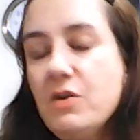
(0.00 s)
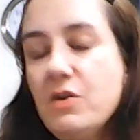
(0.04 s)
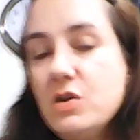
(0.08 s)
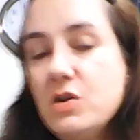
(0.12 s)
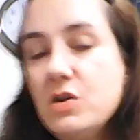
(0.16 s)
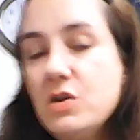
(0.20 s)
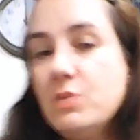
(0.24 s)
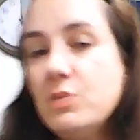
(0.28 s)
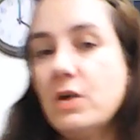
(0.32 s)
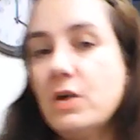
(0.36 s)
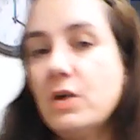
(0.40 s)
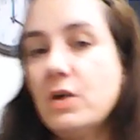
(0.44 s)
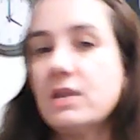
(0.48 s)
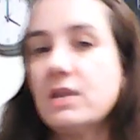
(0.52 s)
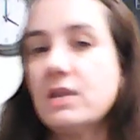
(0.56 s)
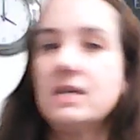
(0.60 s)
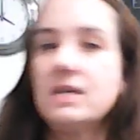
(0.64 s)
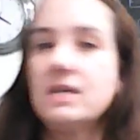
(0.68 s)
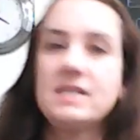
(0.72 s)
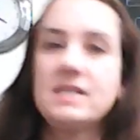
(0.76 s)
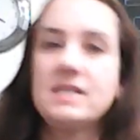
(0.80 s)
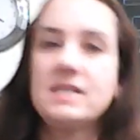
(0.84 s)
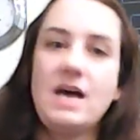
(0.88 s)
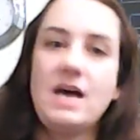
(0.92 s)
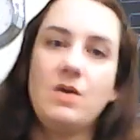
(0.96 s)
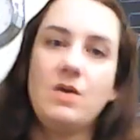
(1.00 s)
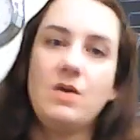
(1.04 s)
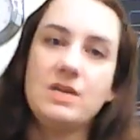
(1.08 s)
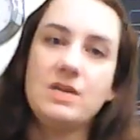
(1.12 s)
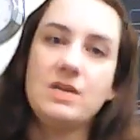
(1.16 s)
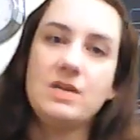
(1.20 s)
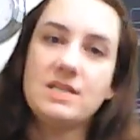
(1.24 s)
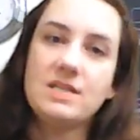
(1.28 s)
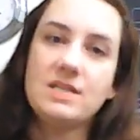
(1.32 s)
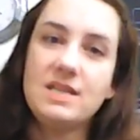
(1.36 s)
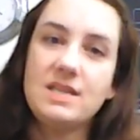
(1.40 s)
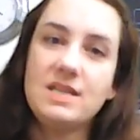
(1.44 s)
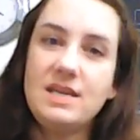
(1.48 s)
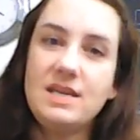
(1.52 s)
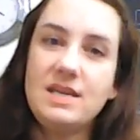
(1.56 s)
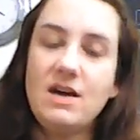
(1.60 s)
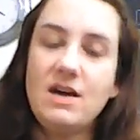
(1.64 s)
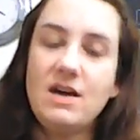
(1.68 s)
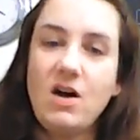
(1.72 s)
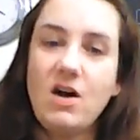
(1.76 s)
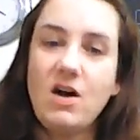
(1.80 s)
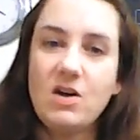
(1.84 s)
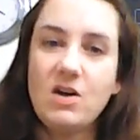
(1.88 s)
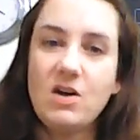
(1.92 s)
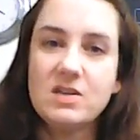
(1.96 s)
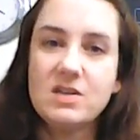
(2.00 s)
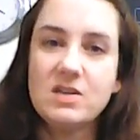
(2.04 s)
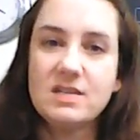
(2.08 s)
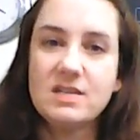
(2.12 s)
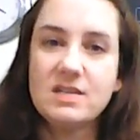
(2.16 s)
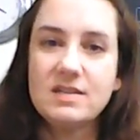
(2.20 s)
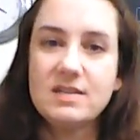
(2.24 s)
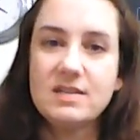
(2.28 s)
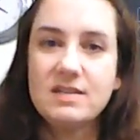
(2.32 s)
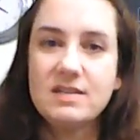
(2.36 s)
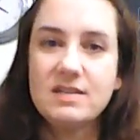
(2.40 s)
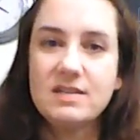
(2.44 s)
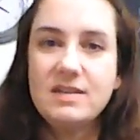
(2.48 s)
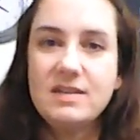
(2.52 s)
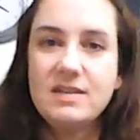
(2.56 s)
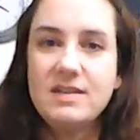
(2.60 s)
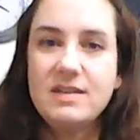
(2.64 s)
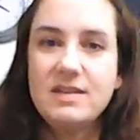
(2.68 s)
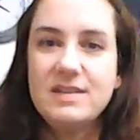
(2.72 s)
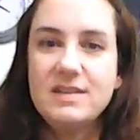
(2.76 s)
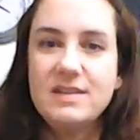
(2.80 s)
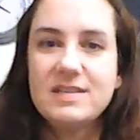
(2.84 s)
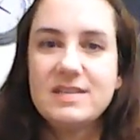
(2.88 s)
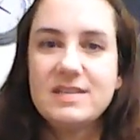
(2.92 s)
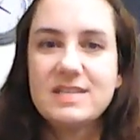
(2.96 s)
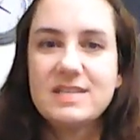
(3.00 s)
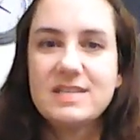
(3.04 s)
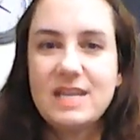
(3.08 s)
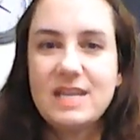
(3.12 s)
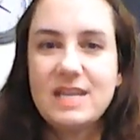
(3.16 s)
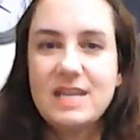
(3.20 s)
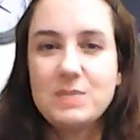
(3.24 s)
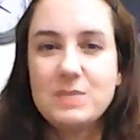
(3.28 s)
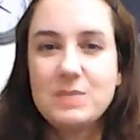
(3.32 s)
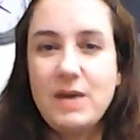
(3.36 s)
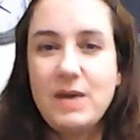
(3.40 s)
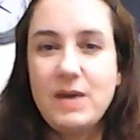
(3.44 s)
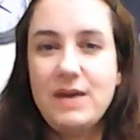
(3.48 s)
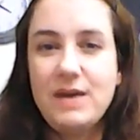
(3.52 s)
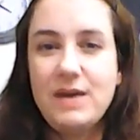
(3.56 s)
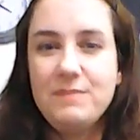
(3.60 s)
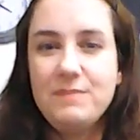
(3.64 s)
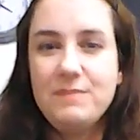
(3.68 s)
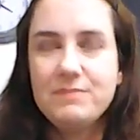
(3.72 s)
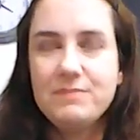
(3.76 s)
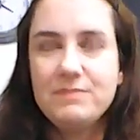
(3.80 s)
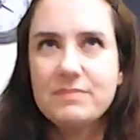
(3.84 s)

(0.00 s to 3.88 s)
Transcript: new book that is out is the Art Sketchpad.